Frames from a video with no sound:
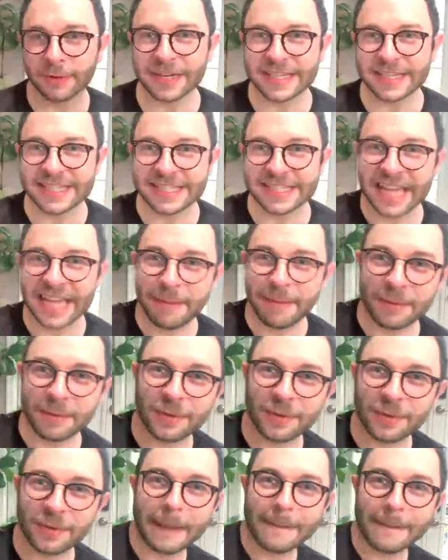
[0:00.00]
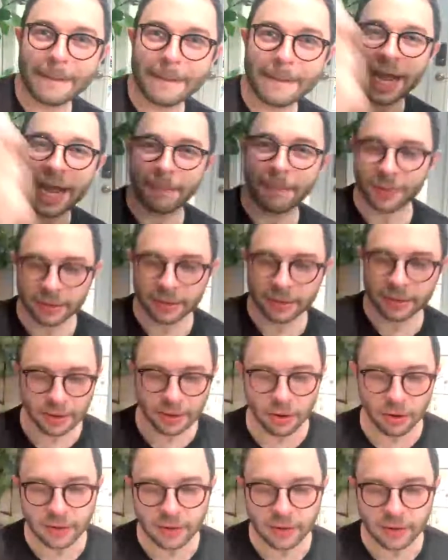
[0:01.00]
I'm going to slap him with it.
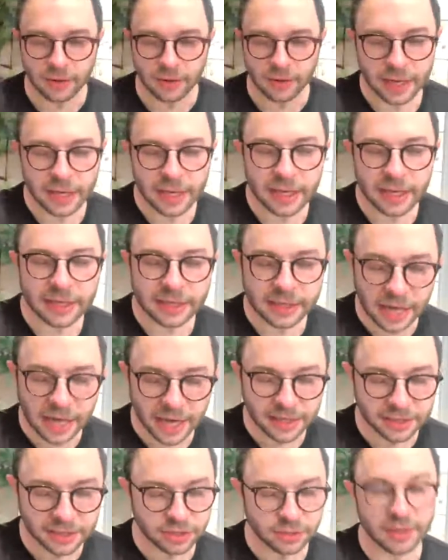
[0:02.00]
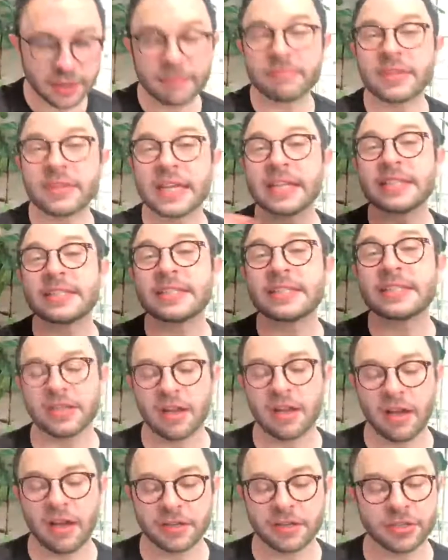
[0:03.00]
Okay. Got to do it. Things to
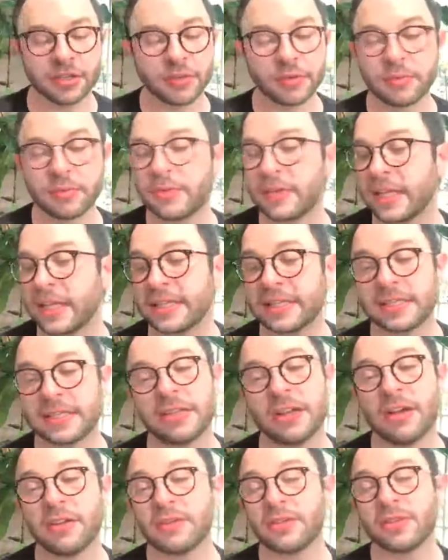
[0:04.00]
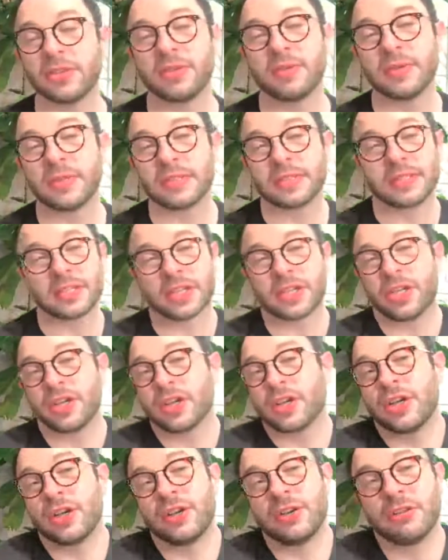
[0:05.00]
not do. Things to not do is to
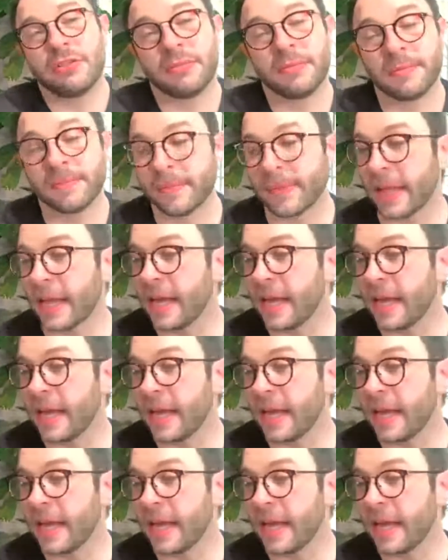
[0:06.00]
cocoon.